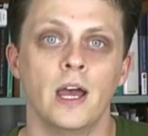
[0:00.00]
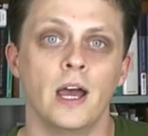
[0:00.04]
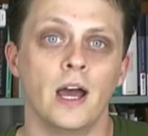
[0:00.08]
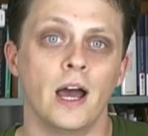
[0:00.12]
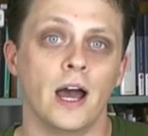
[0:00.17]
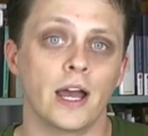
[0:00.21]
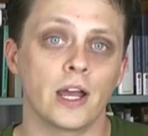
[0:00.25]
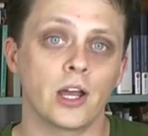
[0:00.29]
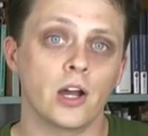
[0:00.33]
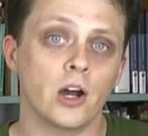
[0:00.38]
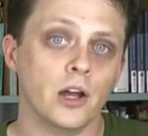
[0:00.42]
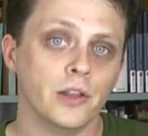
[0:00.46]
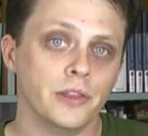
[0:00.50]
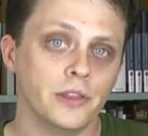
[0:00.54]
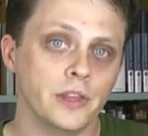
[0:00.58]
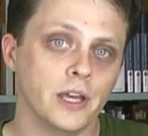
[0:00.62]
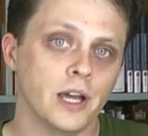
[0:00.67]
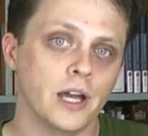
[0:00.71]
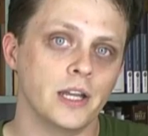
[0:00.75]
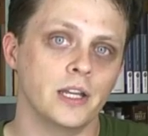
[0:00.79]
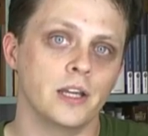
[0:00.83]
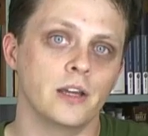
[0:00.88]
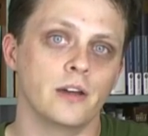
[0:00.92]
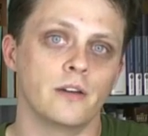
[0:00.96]
I got the
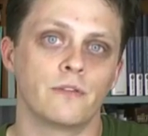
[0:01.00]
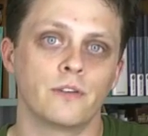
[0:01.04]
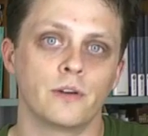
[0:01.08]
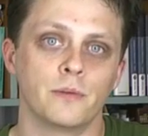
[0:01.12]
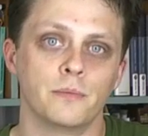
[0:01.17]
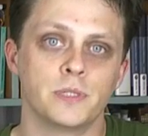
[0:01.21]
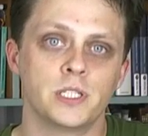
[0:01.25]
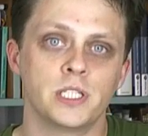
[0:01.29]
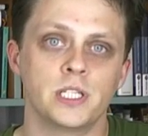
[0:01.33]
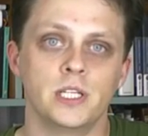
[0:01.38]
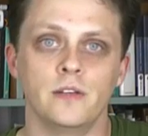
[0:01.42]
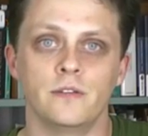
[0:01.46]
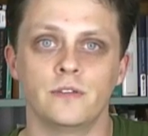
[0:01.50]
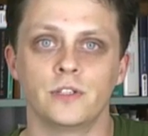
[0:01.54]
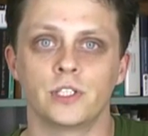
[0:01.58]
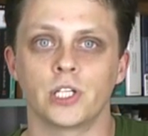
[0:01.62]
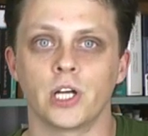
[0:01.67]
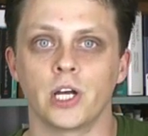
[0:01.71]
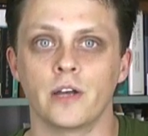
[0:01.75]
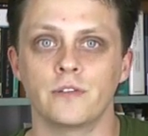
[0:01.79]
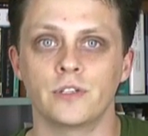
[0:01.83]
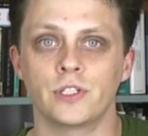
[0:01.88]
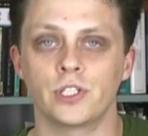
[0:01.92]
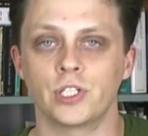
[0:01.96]
idea from Steve
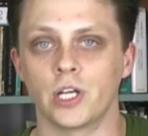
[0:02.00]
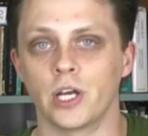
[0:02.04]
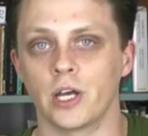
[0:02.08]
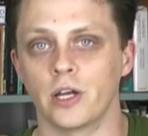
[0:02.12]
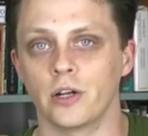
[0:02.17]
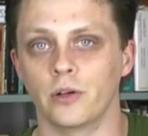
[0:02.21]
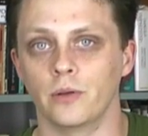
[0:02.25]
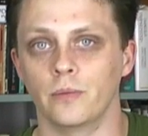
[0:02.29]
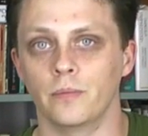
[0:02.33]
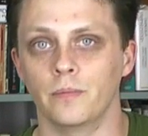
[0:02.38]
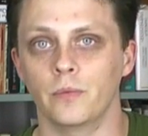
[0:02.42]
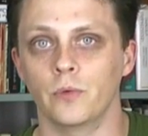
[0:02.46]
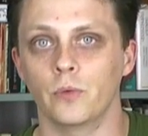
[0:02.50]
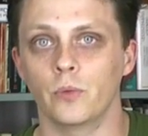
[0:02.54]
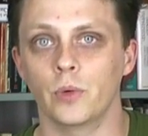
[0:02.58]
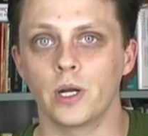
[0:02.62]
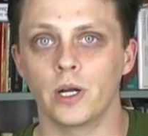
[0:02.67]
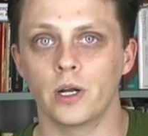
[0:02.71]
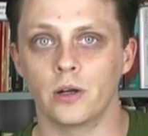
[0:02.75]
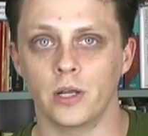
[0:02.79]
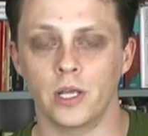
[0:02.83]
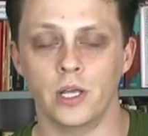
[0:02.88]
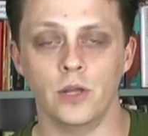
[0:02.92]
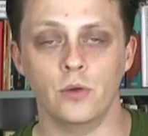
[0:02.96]
Shives' channel,
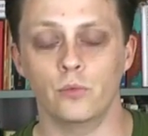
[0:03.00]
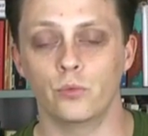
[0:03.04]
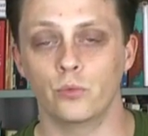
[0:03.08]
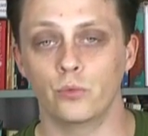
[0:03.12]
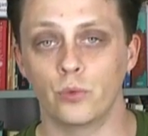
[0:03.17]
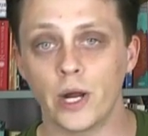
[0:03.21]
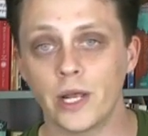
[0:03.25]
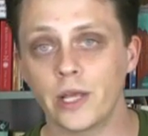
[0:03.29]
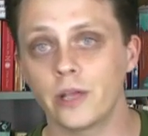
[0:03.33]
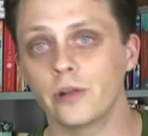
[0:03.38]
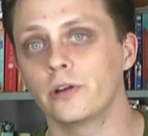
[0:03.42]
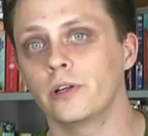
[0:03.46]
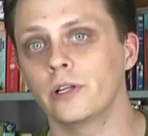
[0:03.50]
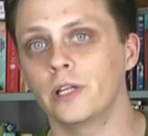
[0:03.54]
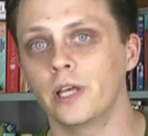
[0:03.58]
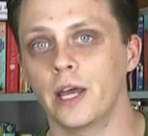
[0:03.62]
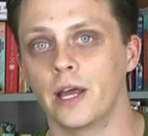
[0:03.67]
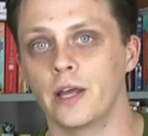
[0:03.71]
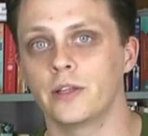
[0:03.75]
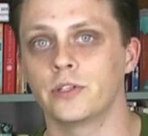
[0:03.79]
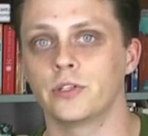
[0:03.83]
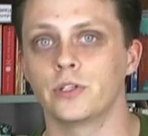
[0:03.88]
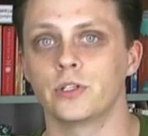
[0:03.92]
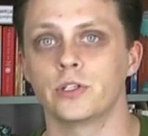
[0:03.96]
where he regularly
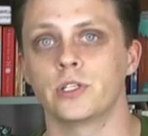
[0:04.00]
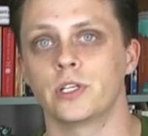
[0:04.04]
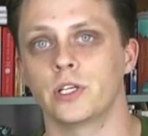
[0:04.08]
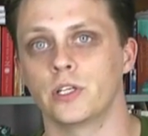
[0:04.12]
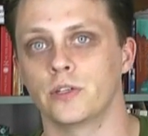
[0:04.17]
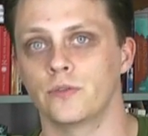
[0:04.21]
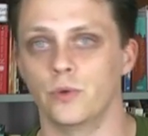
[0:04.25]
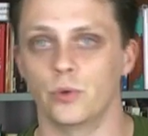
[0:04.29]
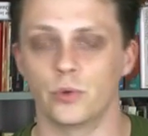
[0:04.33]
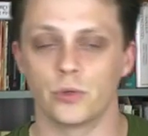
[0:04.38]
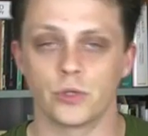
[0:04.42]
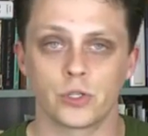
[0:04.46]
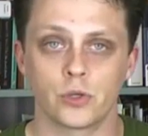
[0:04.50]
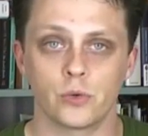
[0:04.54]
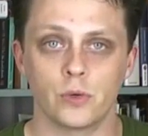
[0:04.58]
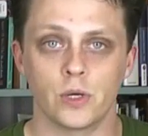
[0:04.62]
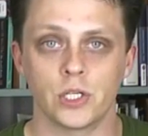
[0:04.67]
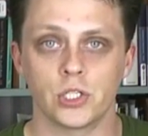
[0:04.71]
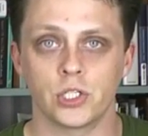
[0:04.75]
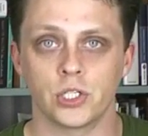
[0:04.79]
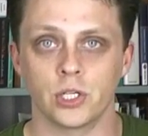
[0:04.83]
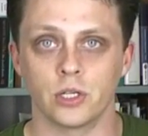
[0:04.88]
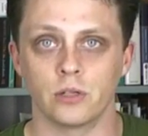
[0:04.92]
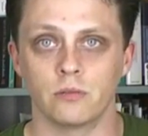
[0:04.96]
answers his viewers'
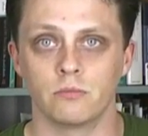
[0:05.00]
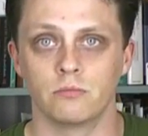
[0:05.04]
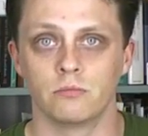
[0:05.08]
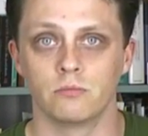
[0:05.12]
question.